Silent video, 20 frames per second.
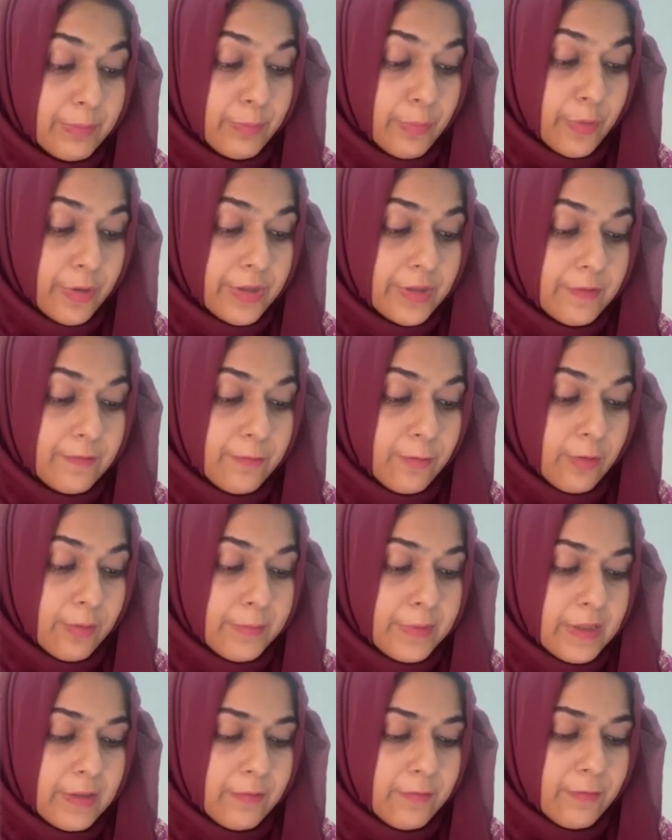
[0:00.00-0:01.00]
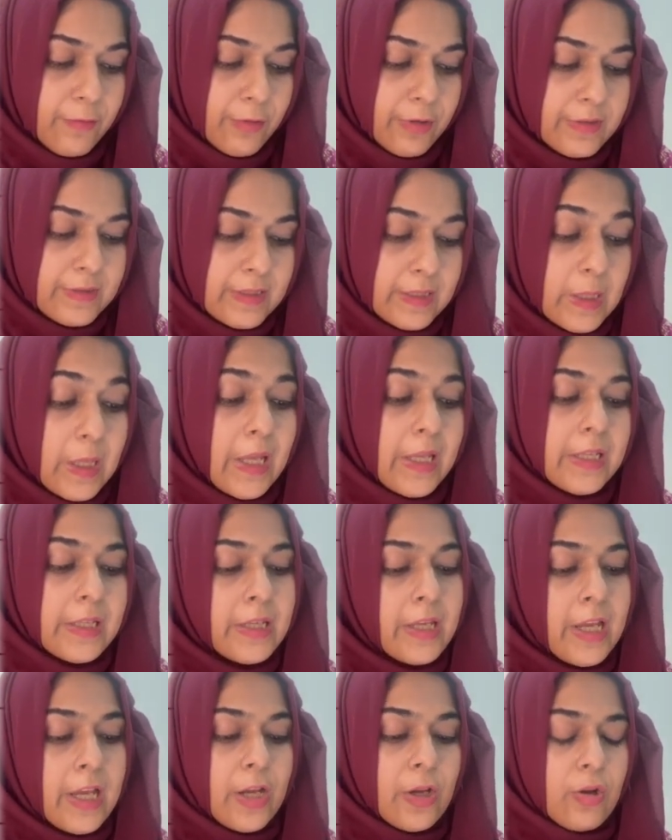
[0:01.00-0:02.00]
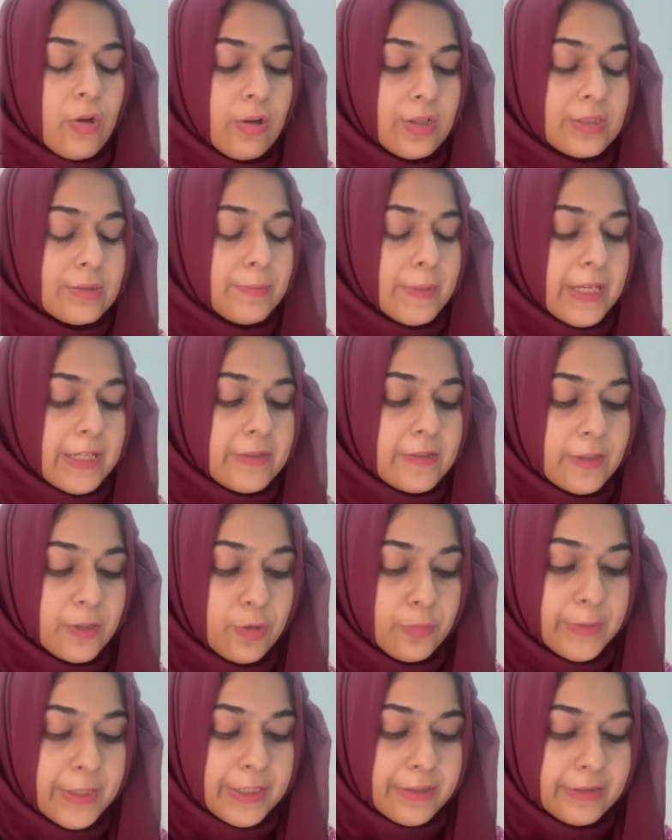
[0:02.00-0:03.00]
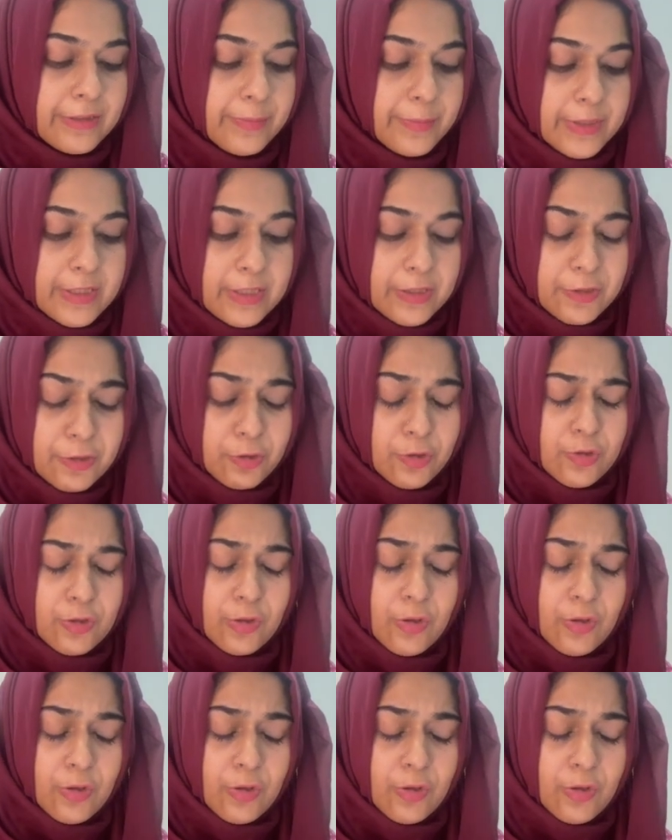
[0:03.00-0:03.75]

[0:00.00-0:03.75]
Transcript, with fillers: important formula for CIE cost minus accumulated depreciation.